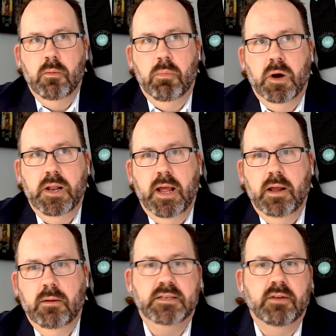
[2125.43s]
But
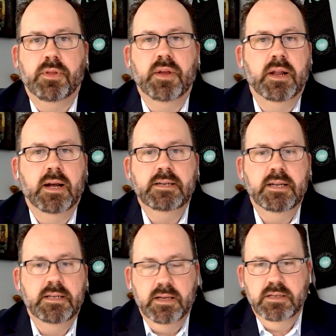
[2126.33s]
as everything in
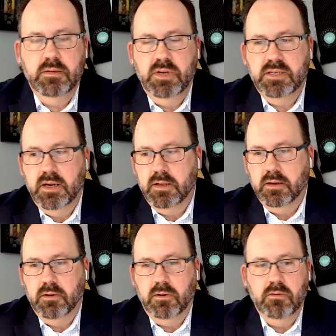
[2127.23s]
IT tends to be
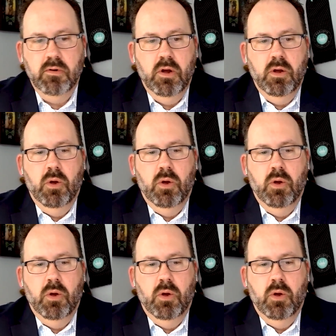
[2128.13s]
cyclical,